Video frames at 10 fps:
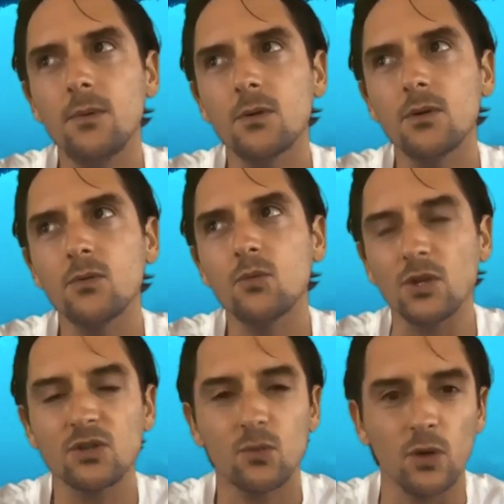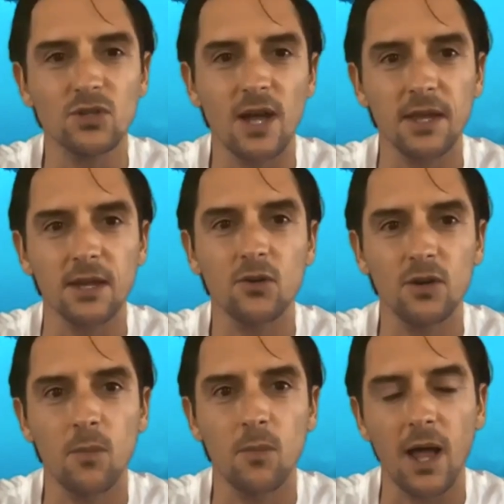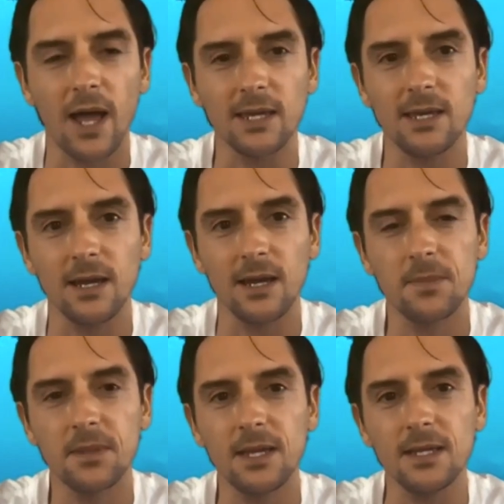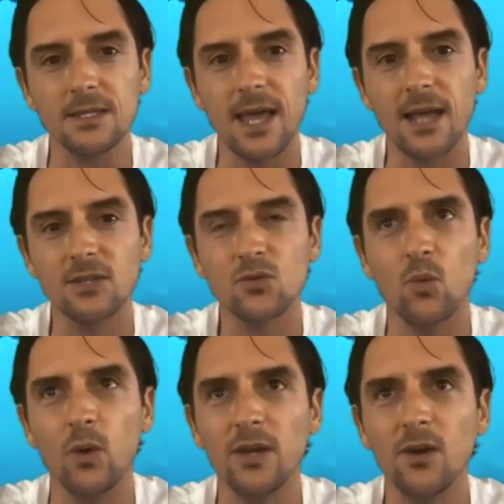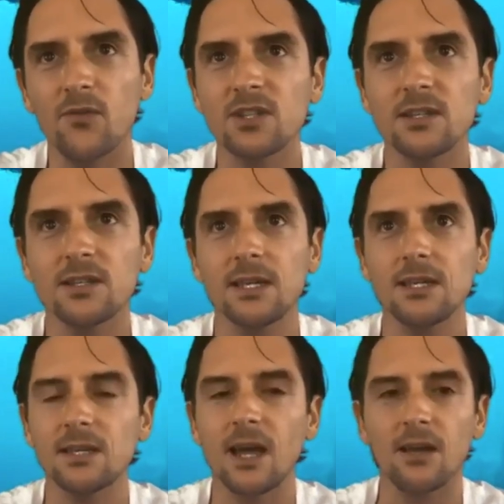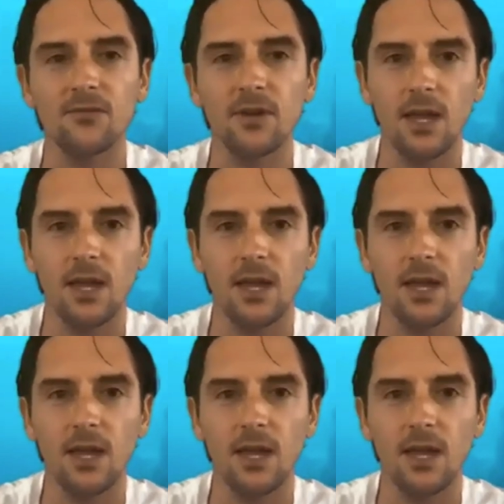which I think could apply here, is that we often kind of